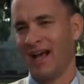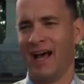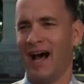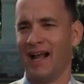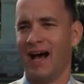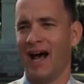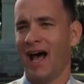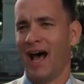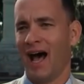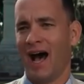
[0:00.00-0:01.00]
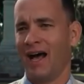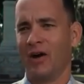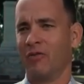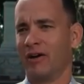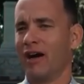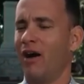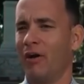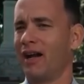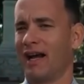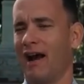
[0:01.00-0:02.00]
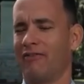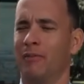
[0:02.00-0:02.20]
parts of the film, including the